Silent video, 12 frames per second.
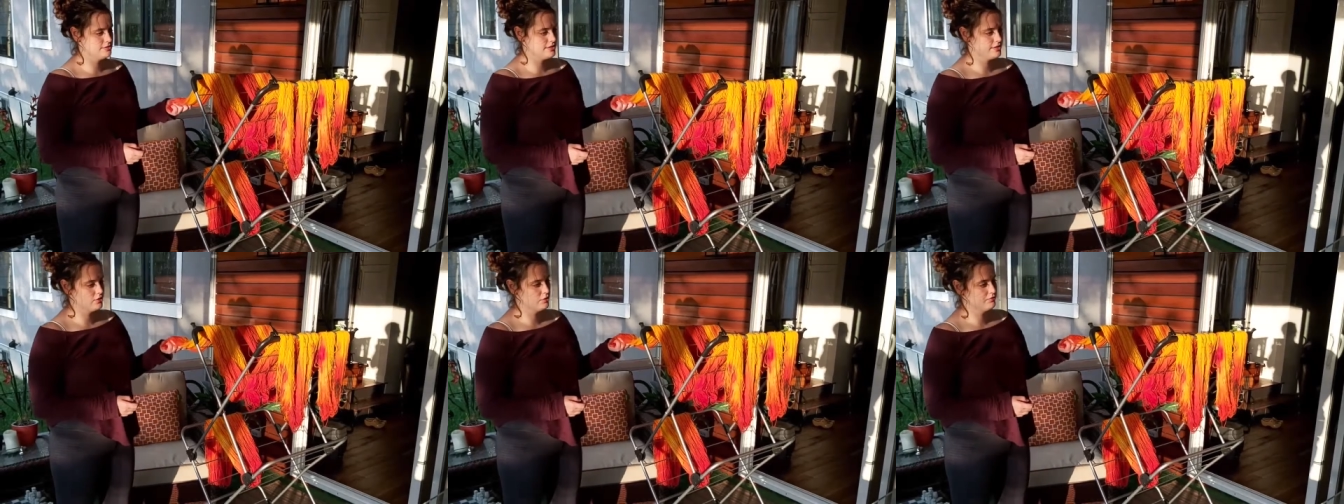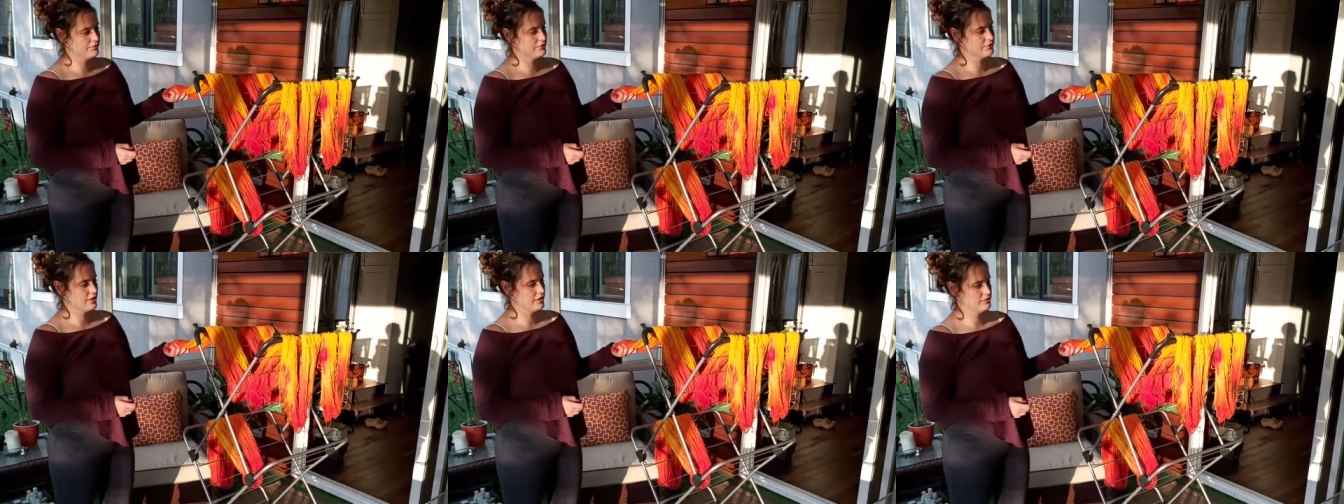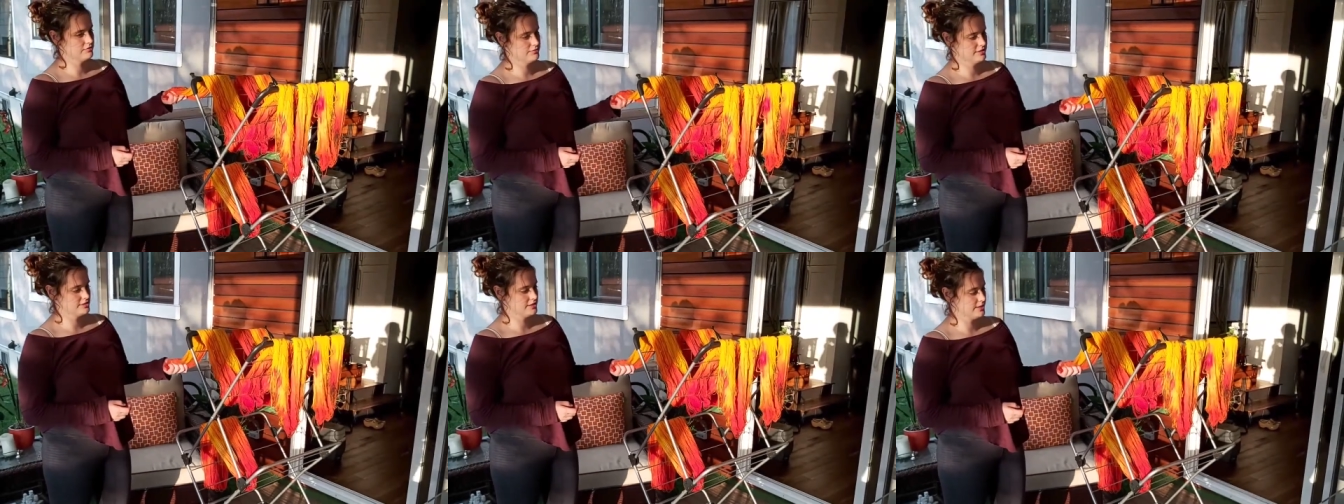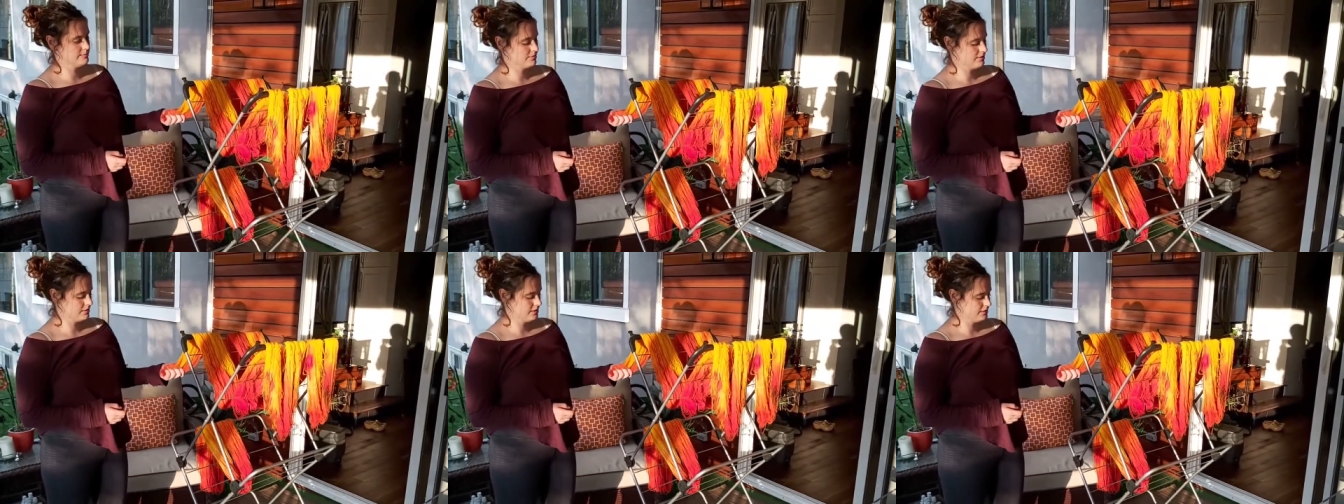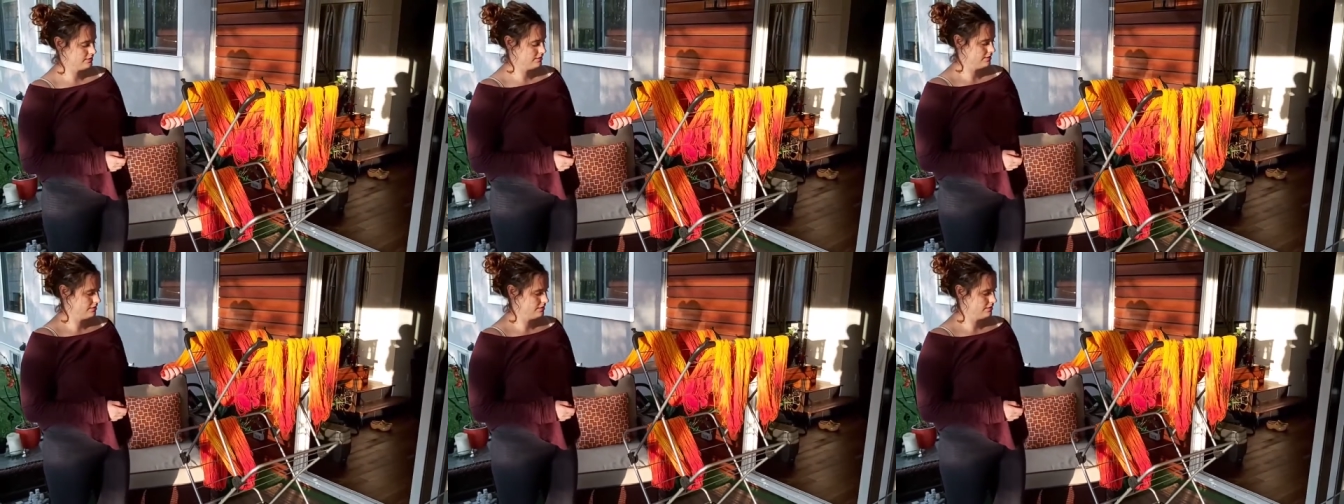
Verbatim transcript: is I overcrowded my dye pot,